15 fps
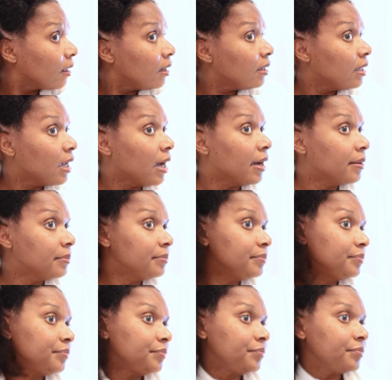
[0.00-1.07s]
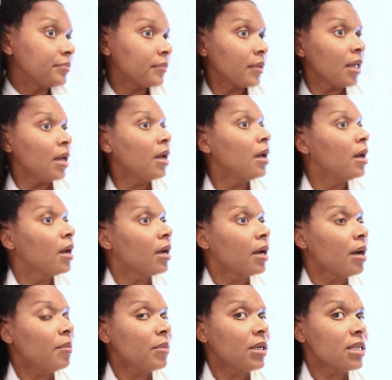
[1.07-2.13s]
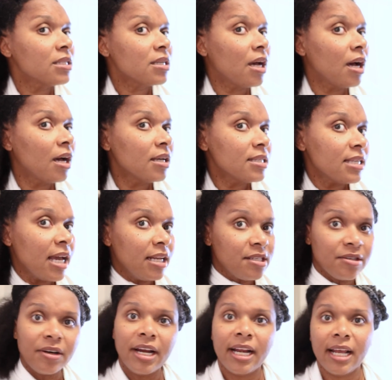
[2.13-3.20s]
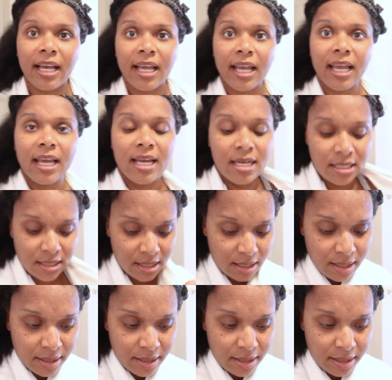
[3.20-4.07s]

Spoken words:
Yeah, come when it's all saturated and